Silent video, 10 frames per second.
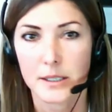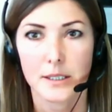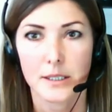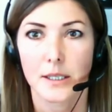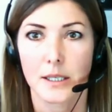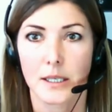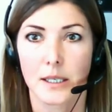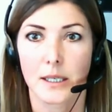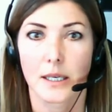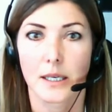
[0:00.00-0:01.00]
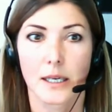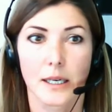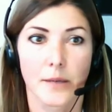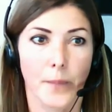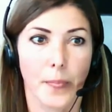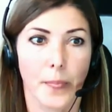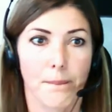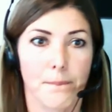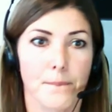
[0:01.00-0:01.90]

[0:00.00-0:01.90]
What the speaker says: No one is speaking in this clip.